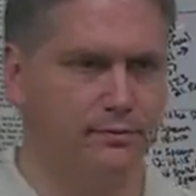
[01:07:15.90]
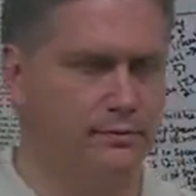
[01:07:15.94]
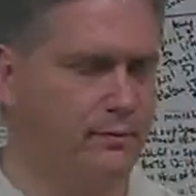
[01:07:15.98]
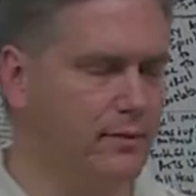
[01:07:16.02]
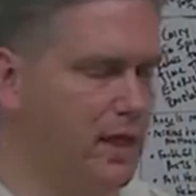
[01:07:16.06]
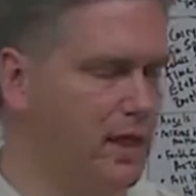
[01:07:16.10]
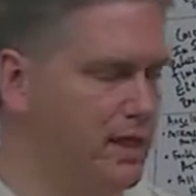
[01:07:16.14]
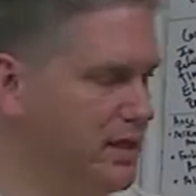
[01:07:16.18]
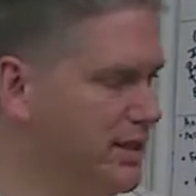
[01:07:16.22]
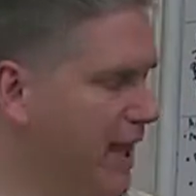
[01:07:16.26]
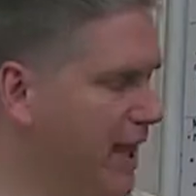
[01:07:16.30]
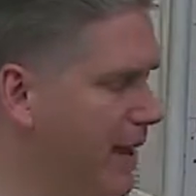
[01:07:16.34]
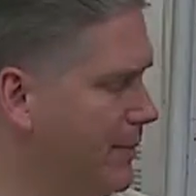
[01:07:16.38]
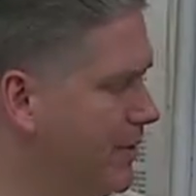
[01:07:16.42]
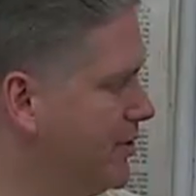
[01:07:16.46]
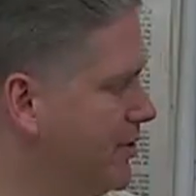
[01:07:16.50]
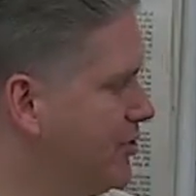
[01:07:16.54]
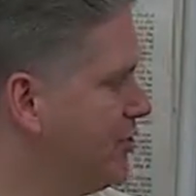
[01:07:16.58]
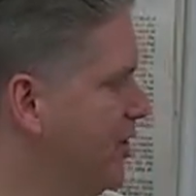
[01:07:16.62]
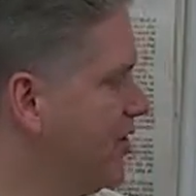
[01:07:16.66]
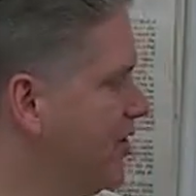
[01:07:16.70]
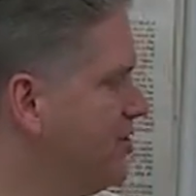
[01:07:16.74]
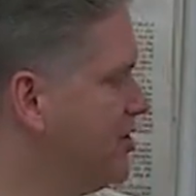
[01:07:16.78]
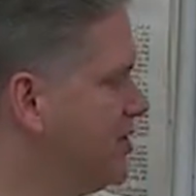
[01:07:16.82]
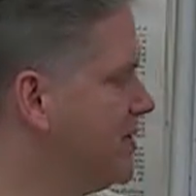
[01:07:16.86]
the time of the
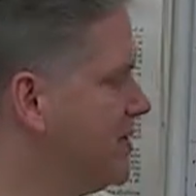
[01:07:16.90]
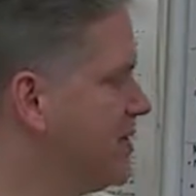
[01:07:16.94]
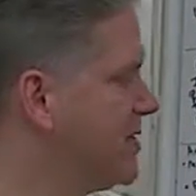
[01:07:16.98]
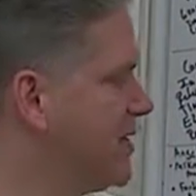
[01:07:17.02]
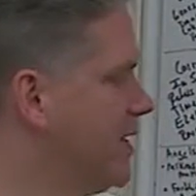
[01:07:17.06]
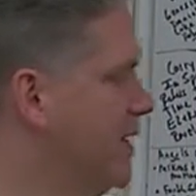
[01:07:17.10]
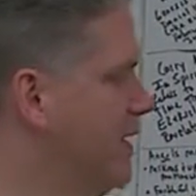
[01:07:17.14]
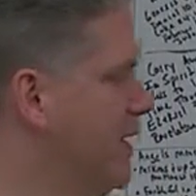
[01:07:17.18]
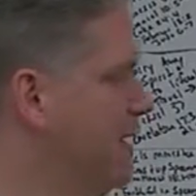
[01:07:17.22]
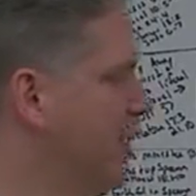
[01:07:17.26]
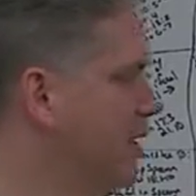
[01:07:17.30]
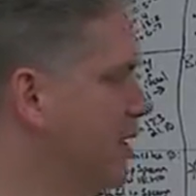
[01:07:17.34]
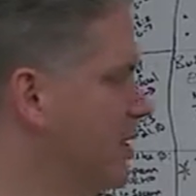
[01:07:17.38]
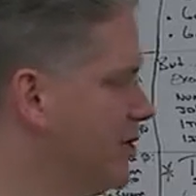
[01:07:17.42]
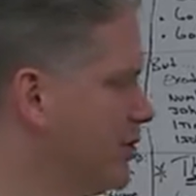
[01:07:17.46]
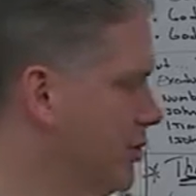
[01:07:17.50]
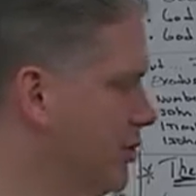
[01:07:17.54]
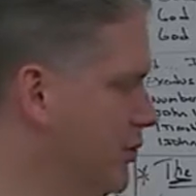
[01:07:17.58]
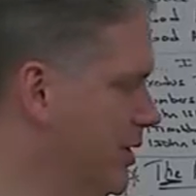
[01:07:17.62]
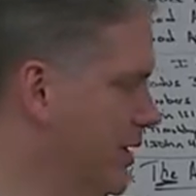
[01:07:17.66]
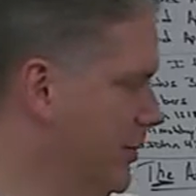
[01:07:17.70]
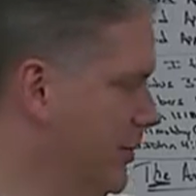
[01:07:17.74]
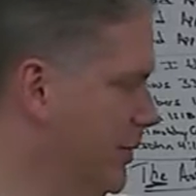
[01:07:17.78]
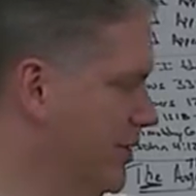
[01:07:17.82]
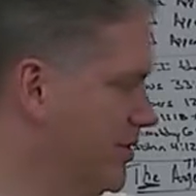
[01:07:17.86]
judges. So
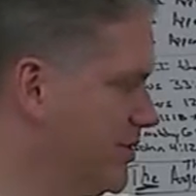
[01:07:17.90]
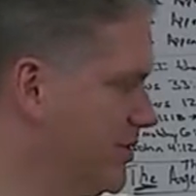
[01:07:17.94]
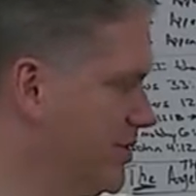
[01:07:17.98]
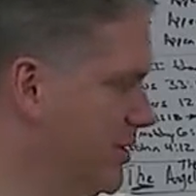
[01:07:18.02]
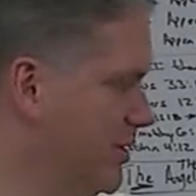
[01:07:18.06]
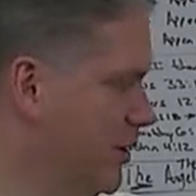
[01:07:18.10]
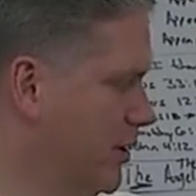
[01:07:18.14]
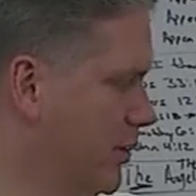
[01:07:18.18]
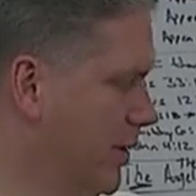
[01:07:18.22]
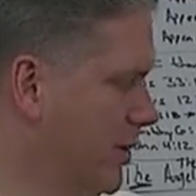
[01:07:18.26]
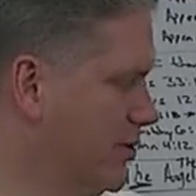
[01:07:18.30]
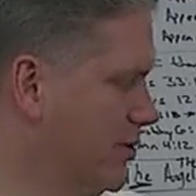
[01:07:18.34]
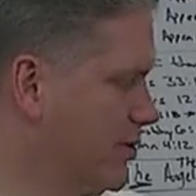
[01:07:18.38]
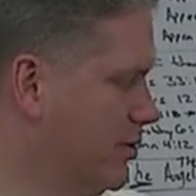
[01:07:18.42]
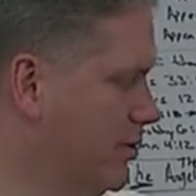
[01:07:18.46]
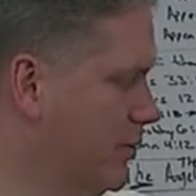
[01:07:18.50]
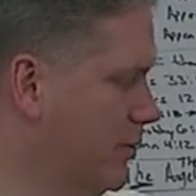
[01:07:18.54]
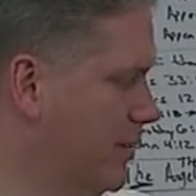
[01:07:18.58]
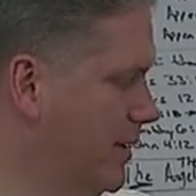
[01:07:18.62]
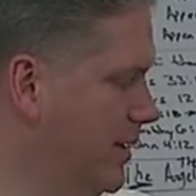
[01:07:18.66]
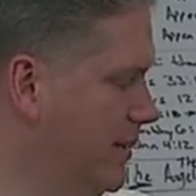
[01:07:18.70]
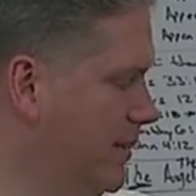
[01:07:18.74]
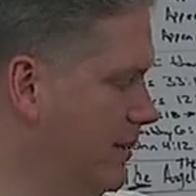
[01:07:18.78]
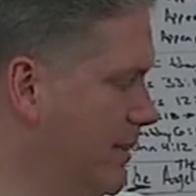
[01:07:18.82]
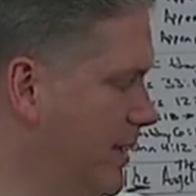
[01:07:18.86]
he was going to
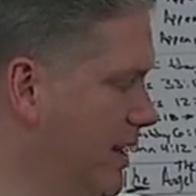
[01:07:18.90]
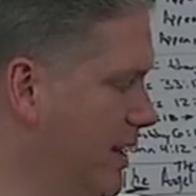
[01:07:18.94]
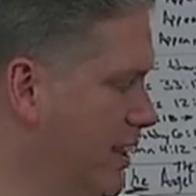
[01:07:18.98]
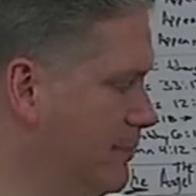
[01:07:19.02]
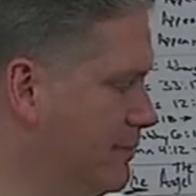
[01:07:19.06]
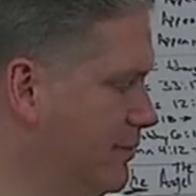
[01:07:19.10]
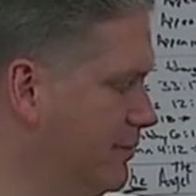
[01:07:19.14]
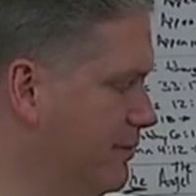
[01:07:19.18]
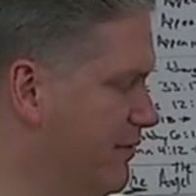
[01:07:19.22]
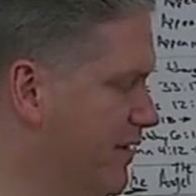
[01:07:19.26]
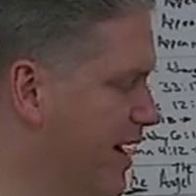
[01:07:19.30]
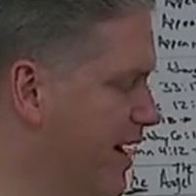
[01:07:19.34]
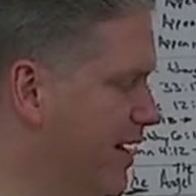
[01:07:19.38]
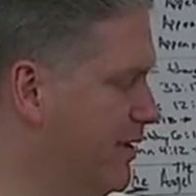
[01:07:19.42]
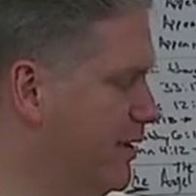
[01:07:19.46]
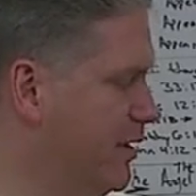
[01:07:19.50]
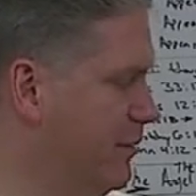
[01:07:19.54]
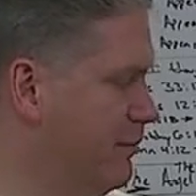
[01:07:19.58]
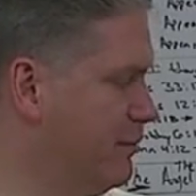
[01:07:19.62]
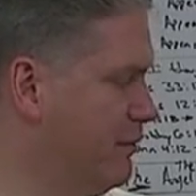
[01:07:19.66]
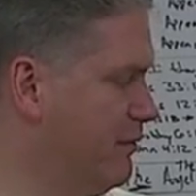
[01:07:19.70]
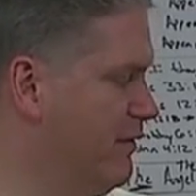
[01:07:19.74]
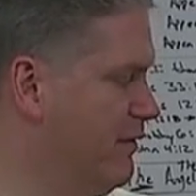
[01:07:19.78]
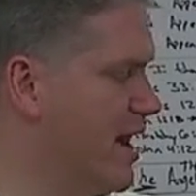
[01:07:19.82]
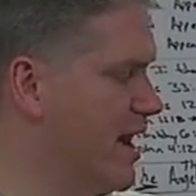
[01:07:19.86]
he be the provider. He
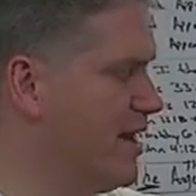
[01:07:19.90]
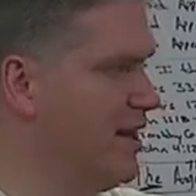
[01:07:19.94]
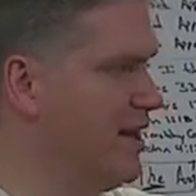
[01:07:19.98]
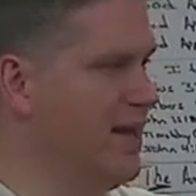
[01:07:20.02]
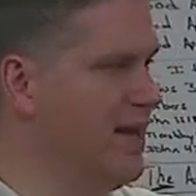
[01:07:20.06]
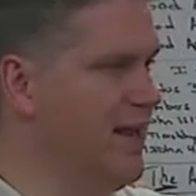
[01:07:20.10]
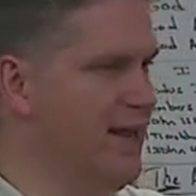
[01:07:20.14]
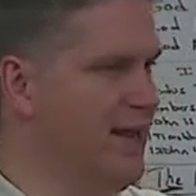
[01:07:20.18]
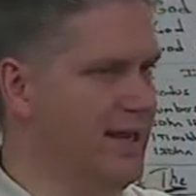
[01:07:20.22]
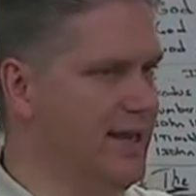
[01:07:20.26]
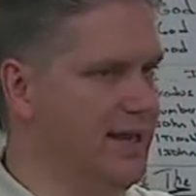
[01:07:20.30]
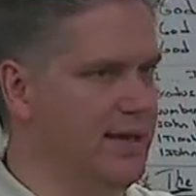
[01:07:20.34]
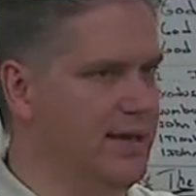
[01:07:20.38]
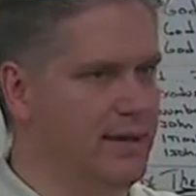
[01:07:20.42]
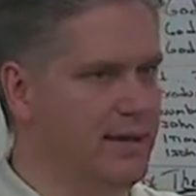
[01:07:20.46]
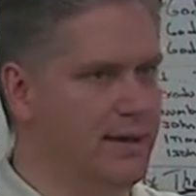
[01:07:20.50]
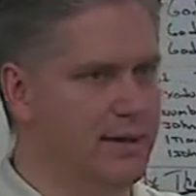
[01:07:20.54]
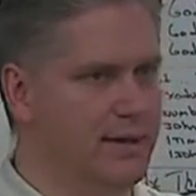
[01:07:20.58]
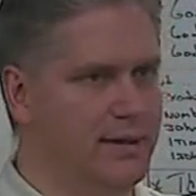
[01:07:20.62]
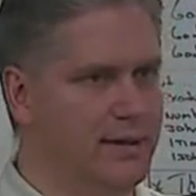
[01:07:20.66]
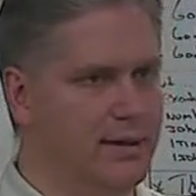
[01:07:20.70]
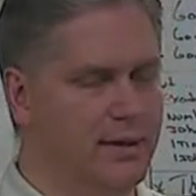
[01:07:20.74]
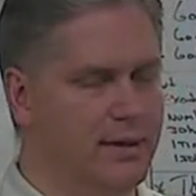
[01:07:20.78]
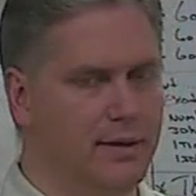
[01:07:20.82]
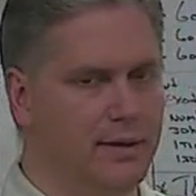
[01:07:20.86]
provided a
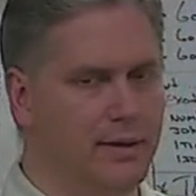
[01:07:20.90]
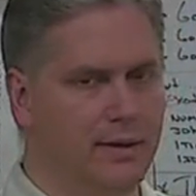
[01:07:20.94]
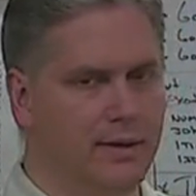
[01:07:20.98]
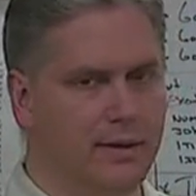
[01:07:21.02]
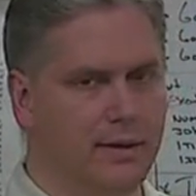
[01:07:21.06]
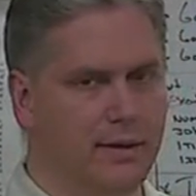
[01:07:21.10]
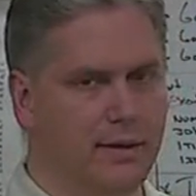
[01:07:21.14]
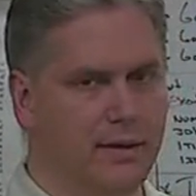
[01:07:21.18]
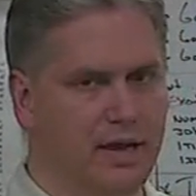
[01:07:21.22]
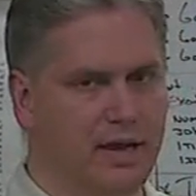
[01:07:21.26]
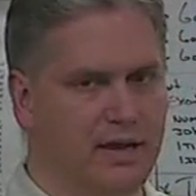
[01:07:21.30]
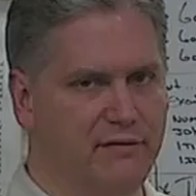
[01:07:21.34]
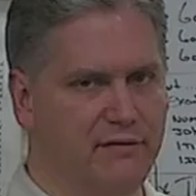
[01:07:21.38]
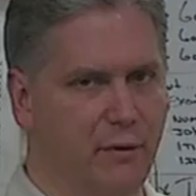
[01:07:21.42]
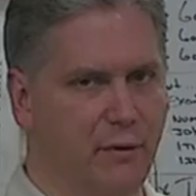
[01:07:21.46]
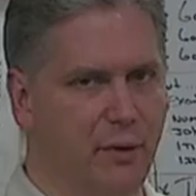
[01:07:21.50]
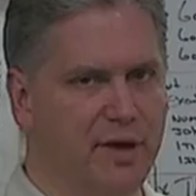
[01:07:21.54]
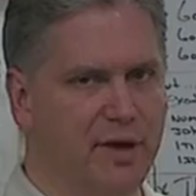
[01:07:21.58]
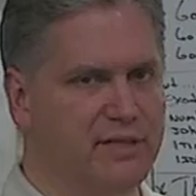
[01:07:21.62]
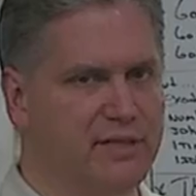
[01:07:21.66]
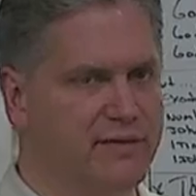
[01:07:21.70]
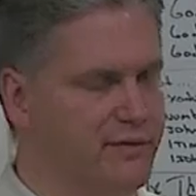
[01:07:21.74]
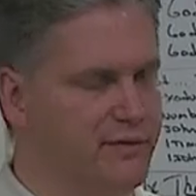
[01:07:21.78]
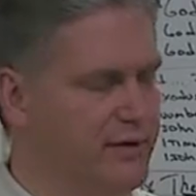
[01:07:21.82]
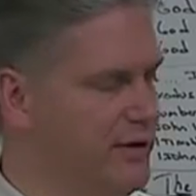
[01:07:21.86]
a
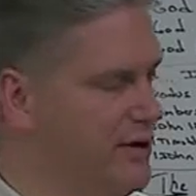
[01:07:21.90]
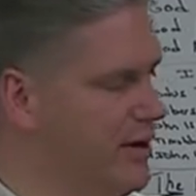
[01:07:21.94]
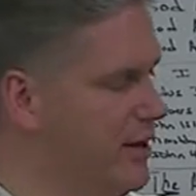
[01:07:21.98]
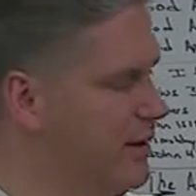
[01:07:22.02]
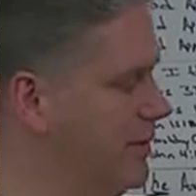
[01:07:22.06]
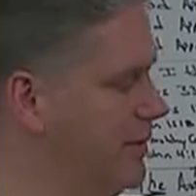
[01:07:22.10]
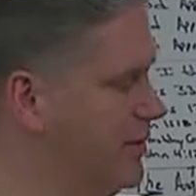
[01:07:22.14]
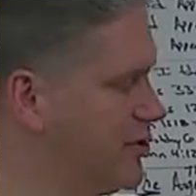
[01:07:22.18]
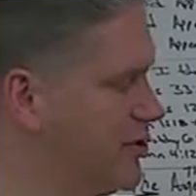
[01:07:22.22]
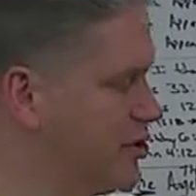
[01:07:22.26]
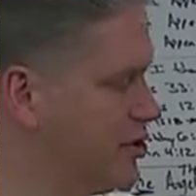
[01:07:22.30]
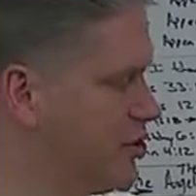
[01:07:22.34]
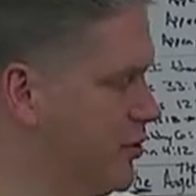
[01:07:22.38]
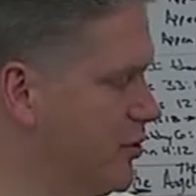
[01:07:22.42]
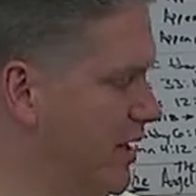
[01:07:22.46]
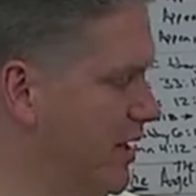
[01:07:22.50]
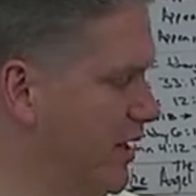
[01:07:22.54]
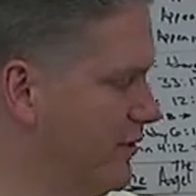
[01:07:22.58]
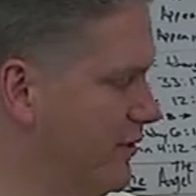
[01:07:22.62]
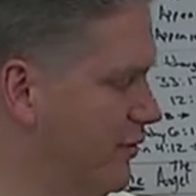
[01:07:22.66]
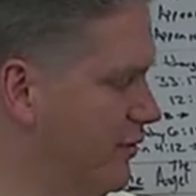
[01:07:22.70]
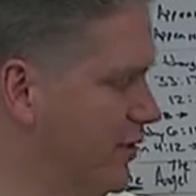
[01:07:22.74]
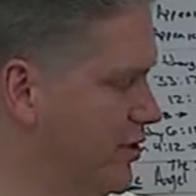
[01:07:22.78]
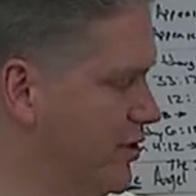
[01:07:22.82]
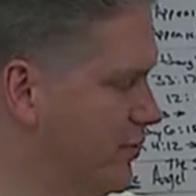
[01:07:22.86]
voice for him, a strength
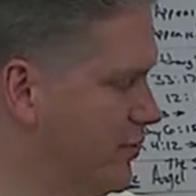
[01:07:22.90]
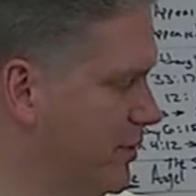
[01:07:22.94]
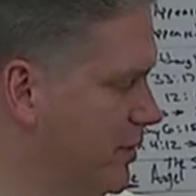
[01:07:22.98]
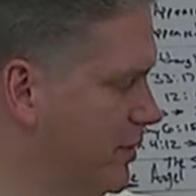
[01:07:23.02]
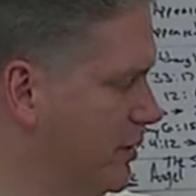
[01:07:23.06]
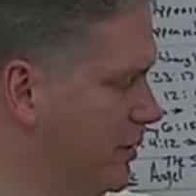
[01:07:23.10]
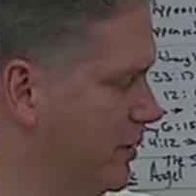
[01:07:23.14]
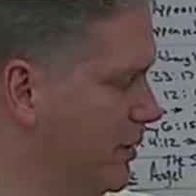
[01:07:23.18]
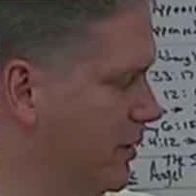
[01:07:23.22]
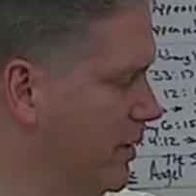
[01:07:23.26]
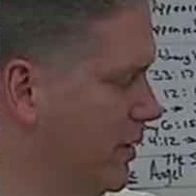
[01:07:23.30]
for Israel.